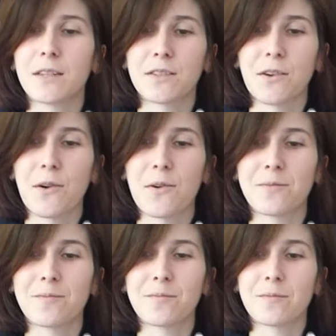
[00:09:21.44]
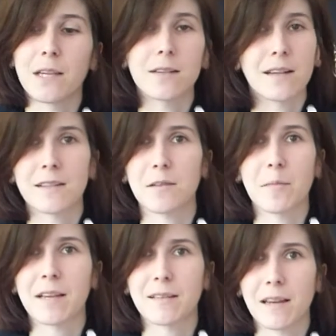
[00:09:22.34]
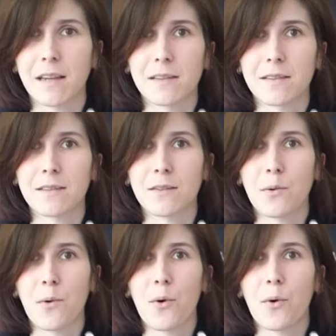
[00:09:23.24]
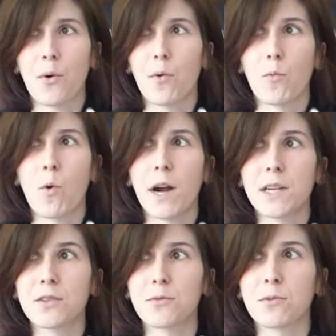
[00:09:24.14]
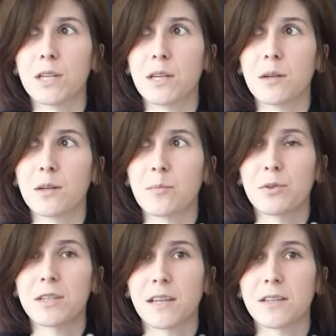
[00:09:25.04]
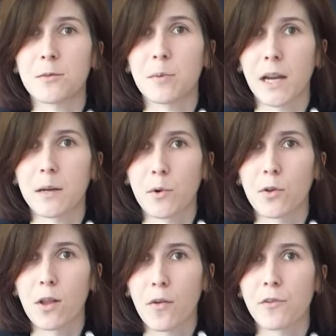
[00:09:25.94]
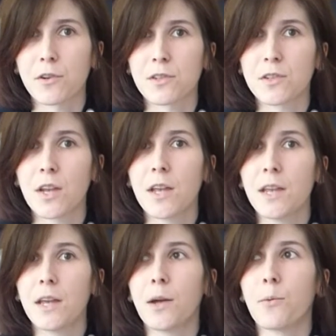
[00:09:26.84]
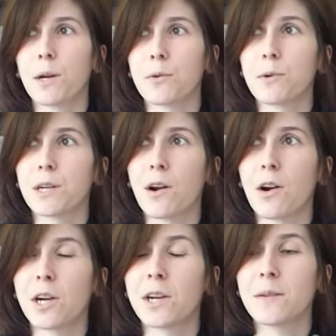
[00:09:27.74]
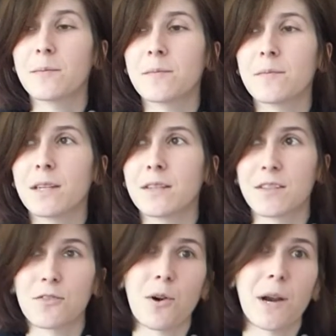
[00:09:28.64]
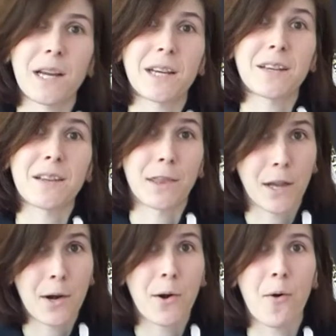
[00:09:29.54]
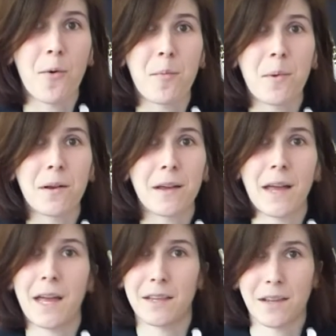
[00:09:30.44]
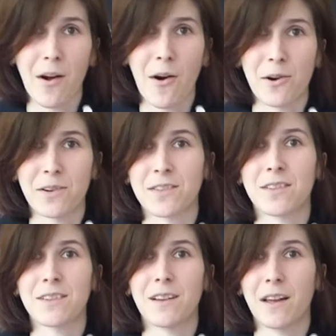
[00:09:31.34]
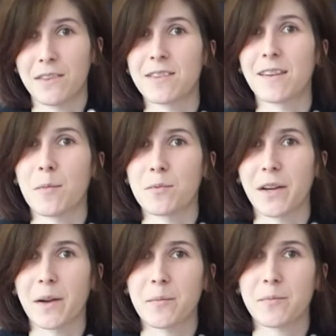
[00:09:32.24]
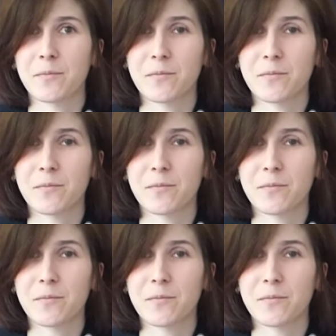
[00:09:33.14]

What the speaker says: So it doesn't make sense. Why do we pretend to be animal lovers when we are destroying their home and ours at the same time?